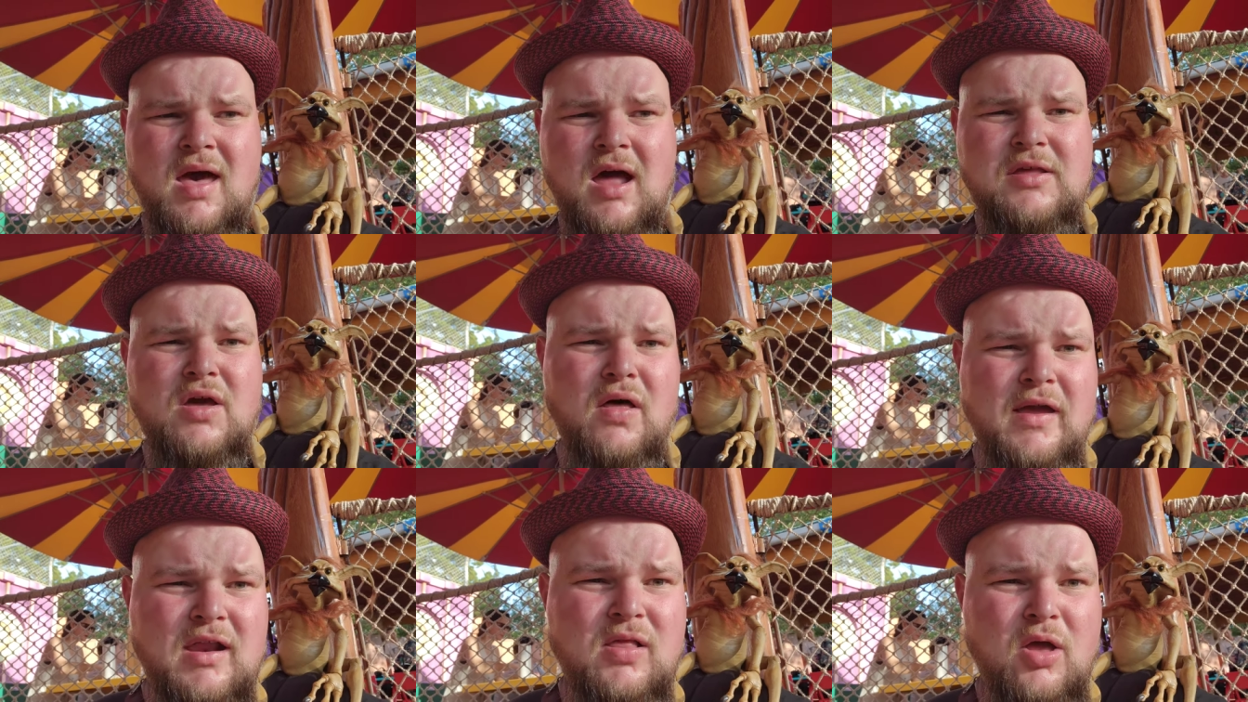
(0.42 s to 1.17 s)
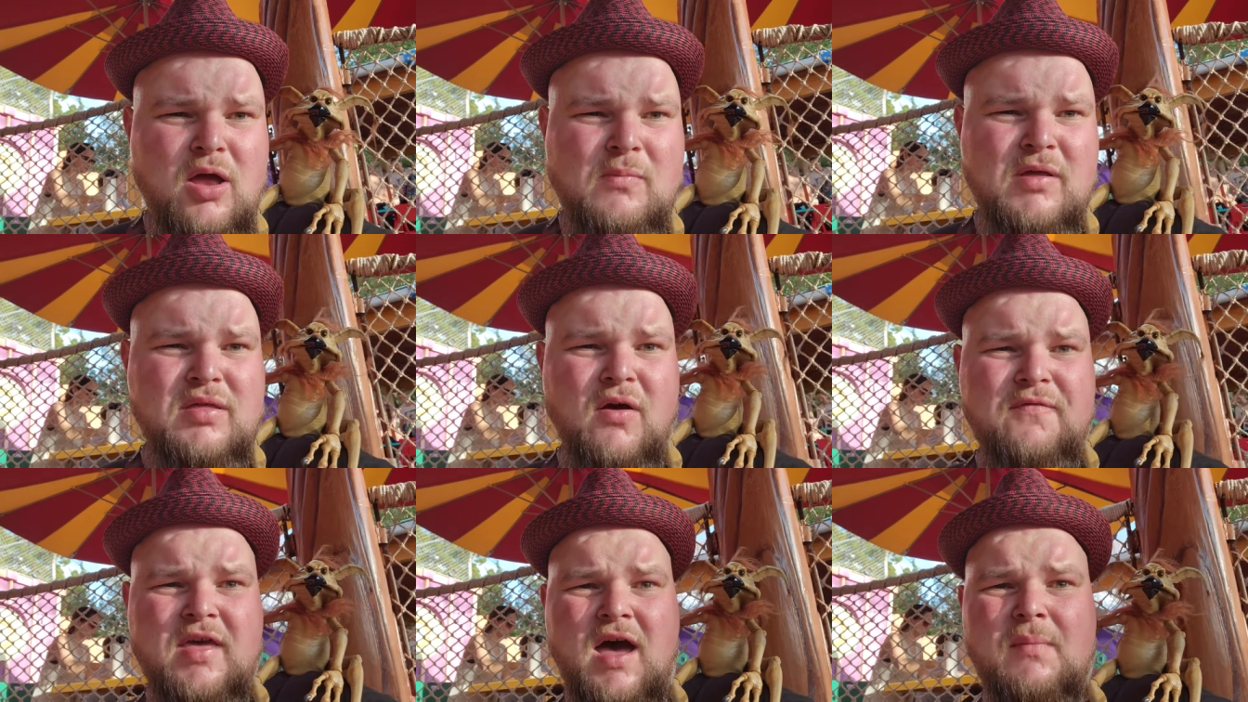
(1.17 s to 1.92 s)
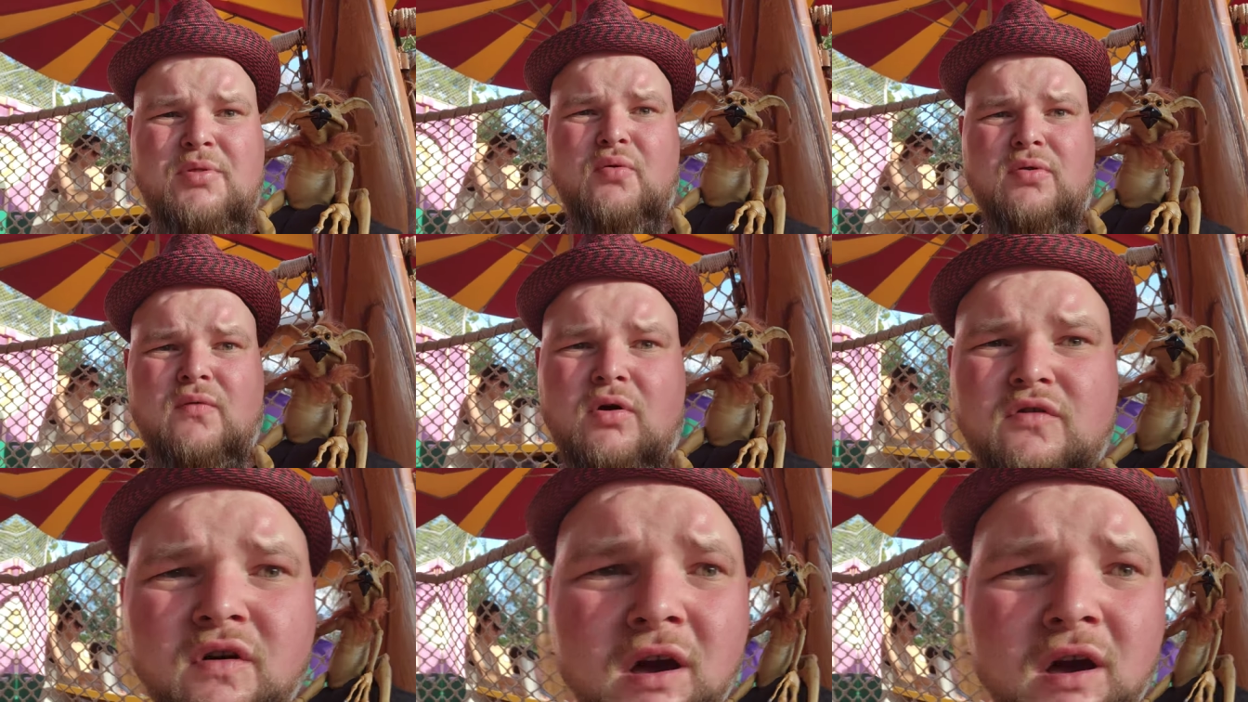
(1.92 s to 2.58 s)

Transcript: Howdy, y'all. I got a little ahead of myself. Tom's working with